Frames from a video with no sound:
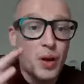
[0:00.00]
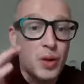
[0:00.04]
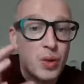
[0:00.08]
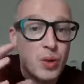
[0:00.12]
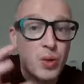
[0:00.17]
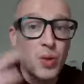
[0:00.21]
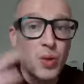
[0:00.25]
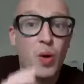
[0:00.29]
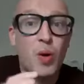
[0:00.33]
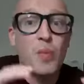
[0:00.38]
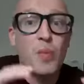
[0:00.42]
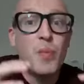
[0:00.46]
a
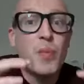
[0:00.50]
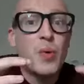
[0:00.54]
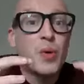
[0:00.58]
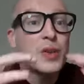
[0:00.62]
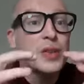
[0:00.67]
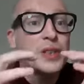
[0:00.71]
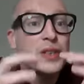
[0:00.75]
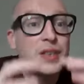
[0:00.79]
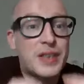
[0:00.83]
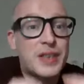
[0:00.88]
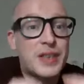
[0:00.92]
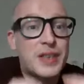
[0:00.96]
lot more
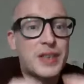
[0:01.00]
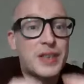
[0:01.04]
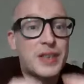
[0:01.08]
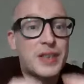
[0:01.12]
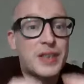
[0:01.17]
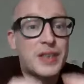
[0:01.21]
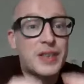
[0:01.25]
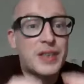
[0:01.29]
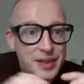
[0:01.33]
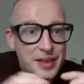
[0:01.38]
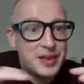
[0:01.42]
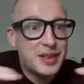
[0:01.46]

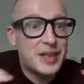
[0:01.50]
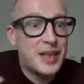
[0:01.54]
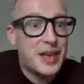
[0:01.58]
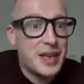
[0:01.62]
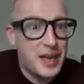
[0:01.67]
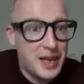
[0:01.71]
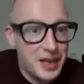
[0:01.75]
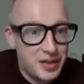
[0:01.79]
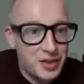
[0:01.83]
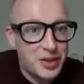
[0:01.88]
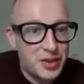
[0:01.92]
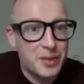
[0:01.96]
similarities
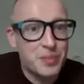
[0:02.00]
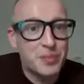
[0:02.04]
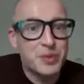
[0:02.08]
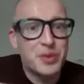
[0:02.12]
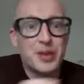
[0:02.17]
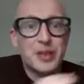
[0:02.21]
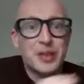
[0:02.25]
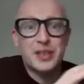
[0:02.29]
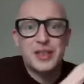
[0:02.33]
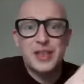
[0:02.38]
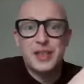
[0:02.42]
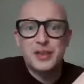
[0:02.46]
to each of them.
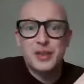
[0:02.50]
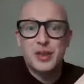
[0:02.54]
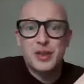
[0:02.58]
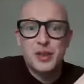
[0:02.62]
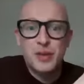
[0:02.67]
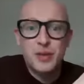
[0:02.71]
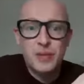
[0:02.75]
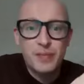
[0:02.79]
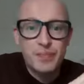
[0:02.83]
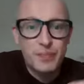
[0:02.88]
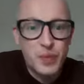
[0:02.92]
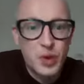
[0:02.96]
So there's this
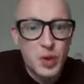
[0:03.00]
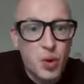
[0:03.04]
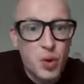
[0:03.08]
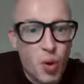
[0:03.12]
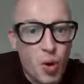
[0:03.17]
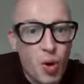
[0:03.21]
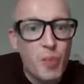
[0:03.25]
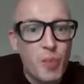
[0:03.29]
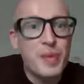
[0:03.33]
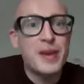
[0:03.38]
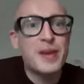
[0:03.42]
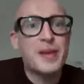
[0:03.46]

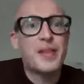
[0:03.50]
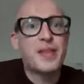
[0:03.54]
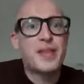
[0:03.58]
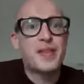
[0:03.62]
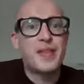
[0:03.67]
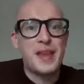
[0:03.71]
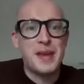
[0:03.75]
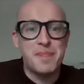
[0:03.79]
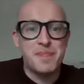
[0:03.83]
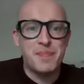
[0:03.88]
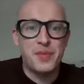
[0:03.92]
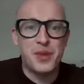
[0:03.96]
common
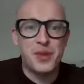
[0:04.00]
theme,